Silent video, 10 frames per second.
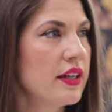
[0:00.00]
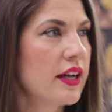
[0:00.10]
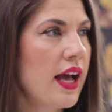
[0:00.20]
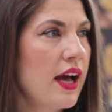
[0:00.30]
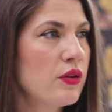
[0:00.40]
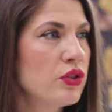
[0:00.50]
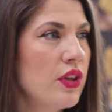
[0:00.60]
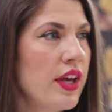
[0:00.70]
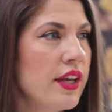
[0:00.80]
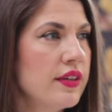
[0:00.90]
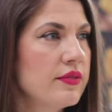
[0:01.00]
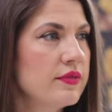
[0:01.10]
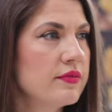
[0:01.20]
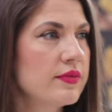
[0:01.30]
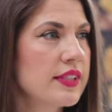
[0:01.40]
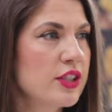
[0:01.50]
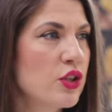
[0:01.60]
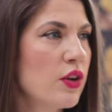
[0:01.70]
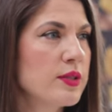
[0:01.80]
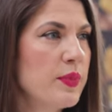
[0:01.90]
Like, how do they
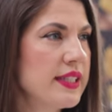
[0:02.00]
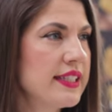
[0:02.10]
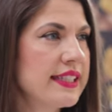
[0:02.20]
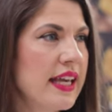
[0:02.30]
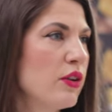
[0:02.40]
start a business?